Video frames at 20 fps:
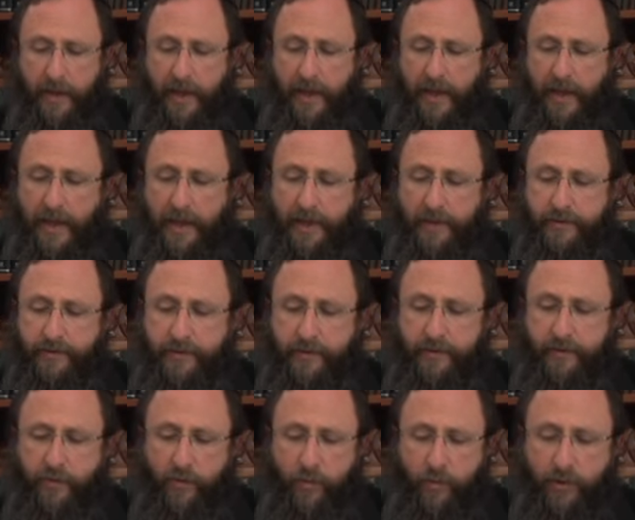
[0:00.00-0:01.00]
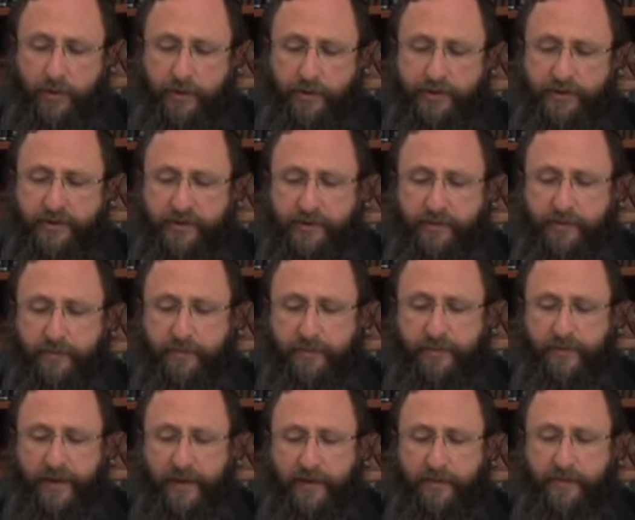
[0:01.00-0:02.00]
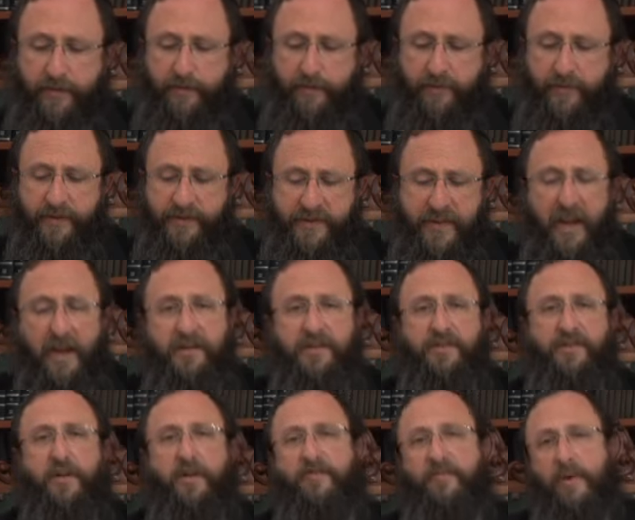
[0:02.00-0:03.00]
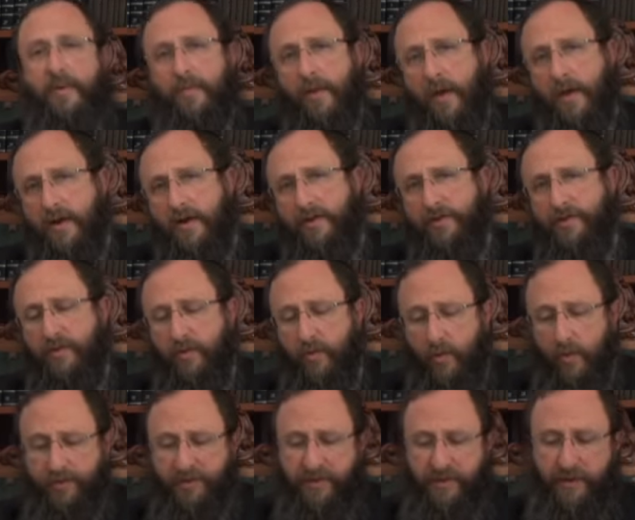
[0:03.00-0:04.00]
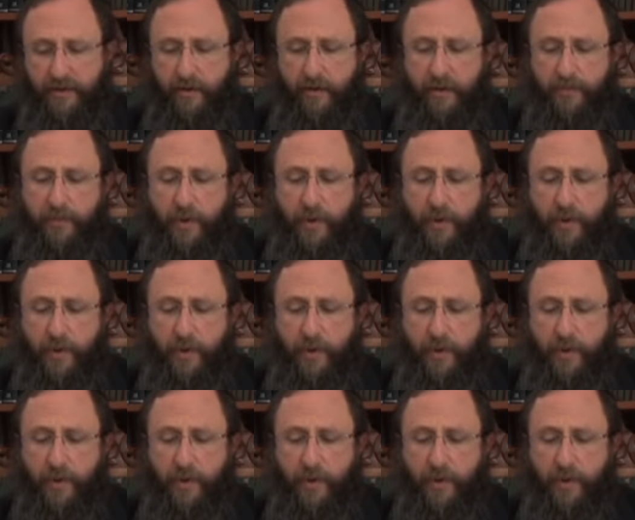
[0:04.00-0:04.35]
And the words that the text of Maimonides quotes here,